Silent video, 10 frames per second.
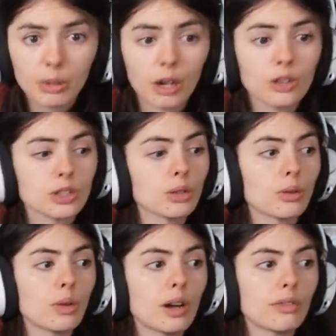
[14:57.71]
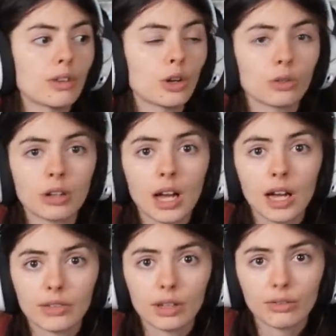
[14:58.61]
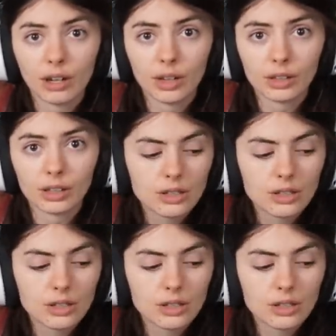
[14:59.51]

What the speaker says: but also of her not having a father.